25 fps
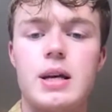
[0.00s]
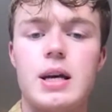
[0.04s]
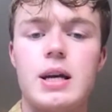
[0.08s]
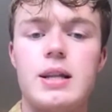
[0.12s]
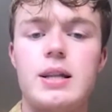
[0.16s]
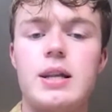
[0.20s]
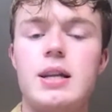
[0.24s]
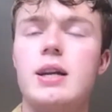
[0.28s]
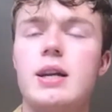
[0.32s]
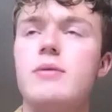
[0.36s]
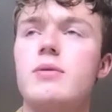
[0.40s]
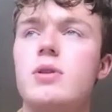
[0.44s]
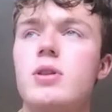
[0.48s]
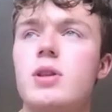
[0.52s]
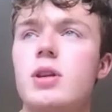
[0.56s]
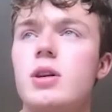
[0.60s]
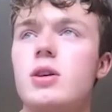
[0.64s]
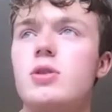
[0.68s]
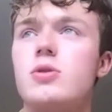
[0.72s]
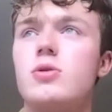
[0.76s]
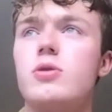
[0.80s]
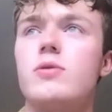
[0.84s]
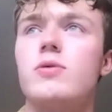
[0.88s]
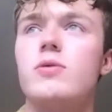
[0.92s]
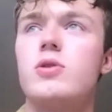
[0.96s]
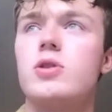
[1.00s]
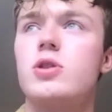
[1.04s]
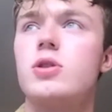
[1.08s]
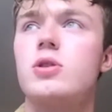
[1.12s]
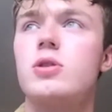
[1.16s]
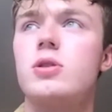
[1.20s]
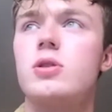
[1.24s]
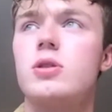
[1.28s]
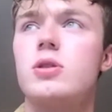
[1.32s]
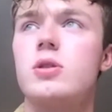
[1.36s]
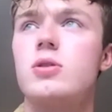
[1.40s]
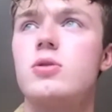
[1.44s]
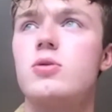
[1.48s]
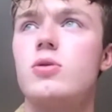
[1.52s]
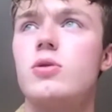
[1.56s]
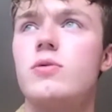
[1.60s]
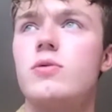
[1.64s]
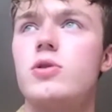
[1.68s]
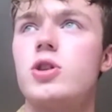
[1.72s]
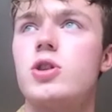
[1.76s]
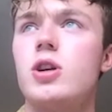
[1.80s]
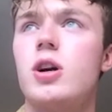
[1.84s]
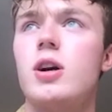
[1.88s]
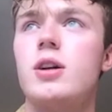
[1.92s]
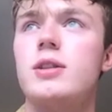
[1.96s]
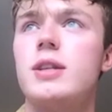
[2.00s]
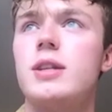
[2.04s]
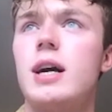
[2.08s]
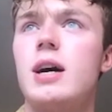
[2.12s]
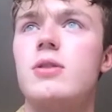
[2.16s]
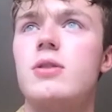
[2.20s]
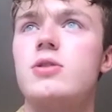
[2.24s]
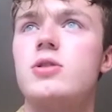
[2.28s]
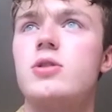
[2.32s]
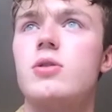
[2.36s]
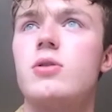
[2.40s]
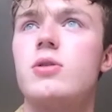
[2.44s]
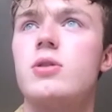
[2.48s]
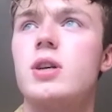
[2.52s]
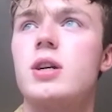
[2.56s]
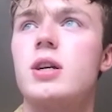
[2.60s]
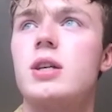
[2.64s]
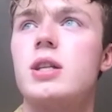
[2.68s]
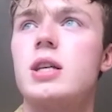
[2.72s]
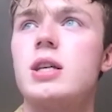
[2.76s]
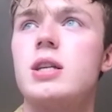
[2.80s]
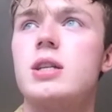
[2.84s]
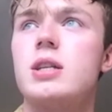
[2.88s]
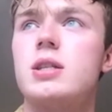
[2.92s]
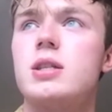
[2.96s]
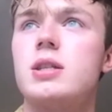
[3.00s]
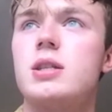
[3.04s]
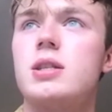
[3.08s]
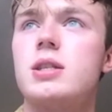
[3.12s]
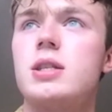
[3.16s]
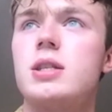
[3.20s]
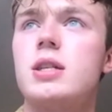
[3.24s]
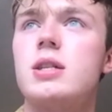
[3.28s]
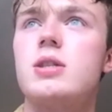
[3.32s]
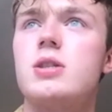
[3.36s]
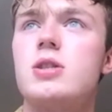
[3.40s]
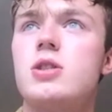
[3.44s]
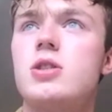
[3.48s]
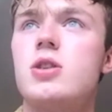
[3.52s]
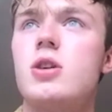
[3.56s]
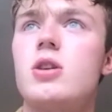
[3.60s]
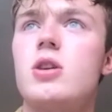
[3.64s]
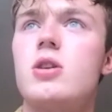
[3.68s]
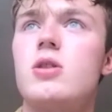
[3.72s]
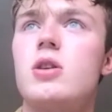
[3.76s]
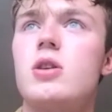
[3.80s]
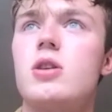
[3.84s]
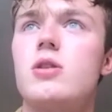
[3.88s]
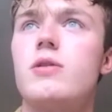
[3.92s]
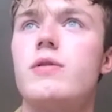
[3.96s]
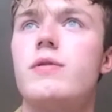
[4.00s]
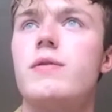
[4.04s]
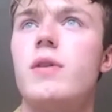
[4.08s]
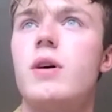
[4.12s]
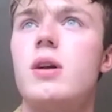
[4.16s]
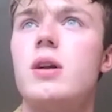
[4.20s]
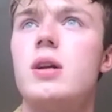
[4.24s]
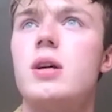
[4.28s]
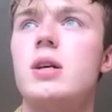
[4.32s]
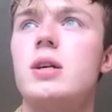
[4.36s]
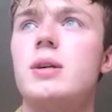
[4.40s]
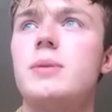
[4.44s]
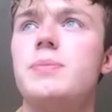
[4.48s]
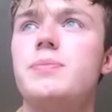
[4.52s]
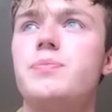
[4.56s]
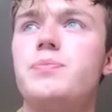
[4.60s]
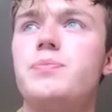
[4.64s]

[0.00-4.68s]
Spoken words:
everything sort of shut down. So I think since So You Think You're Funny,